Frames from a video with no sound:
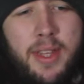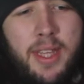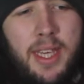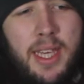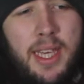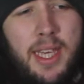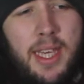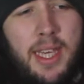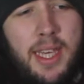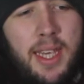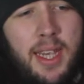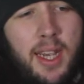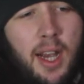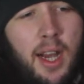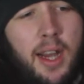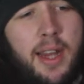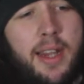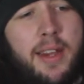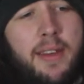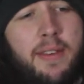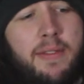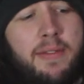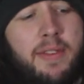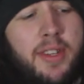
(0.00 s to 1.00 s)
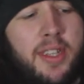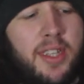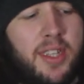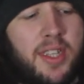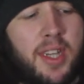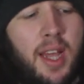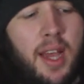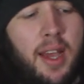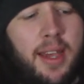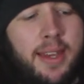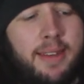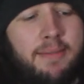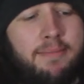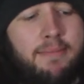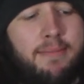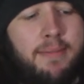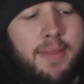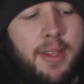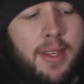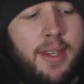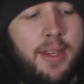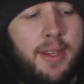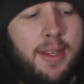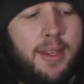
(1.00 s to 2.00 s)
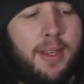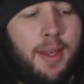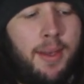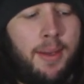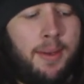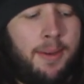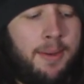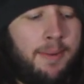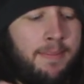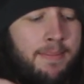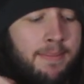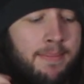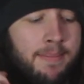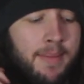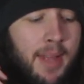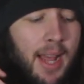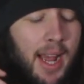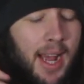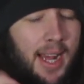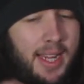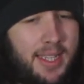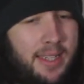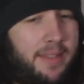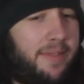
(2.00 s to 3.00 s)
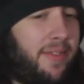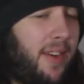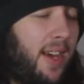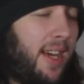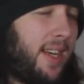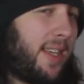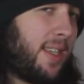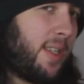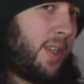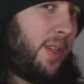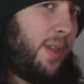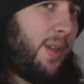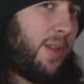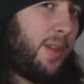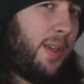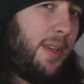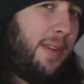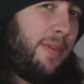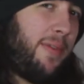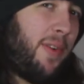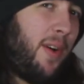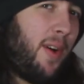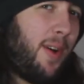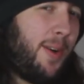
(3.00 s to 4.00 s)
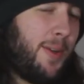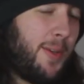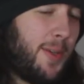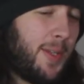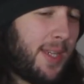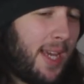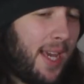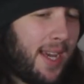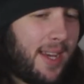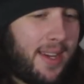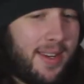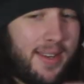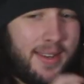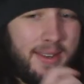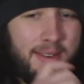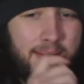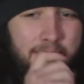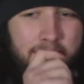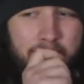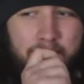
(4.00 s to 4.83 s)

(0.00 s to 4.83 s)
the kind of design. Aesthetics usually follows second.